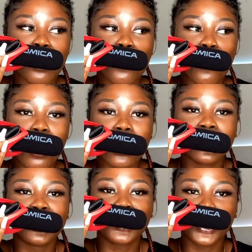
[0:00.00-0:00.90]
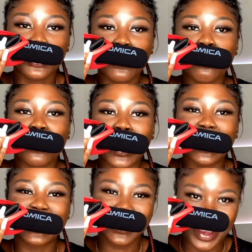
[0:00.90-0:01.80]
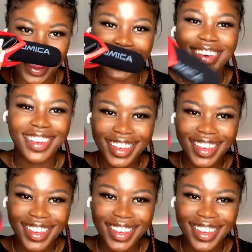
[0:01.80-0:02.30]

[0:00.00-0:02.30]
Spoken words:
1 2 mic check.